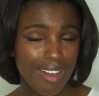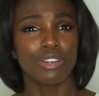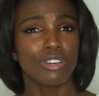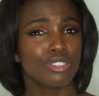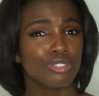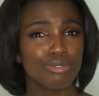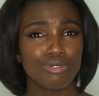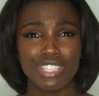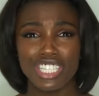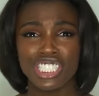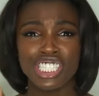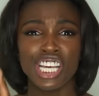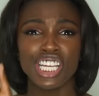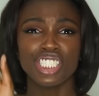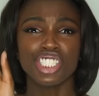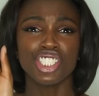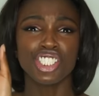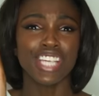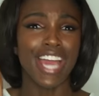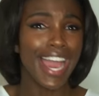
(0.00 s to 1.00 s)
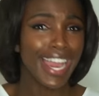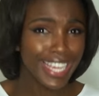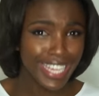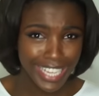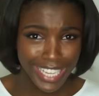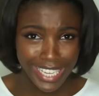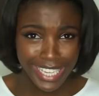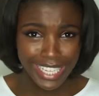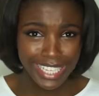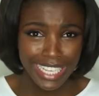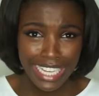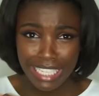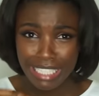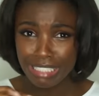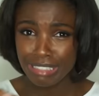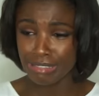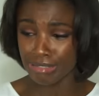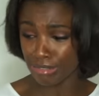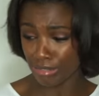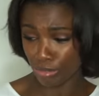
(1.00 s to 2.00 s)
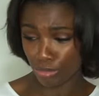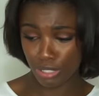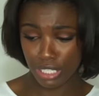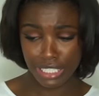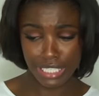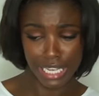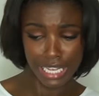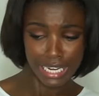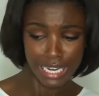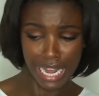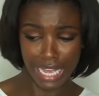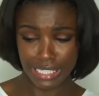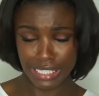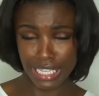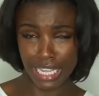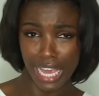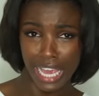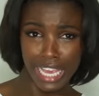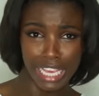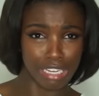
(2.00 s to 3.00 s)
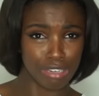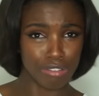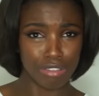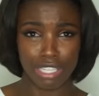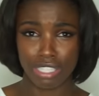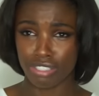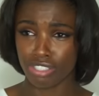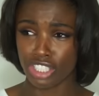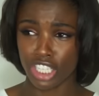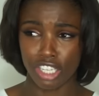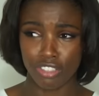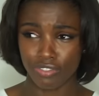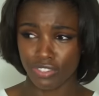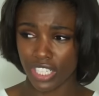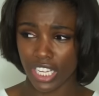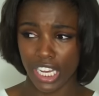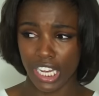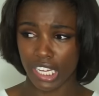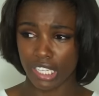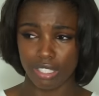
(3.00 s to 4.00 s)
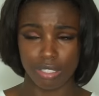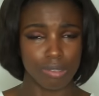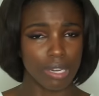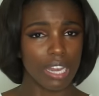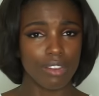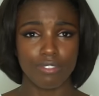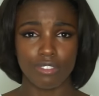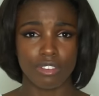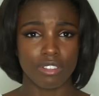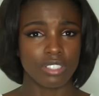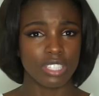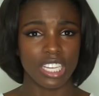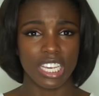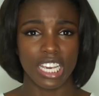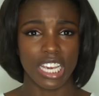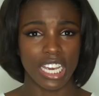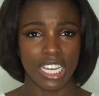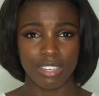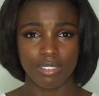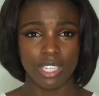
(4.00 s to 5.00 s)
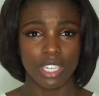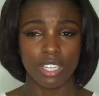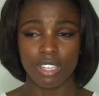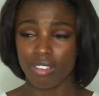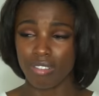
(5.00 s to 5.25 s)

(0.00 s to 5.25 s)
Because all this shaky all this elasticated looking stuff that you Africans are eating,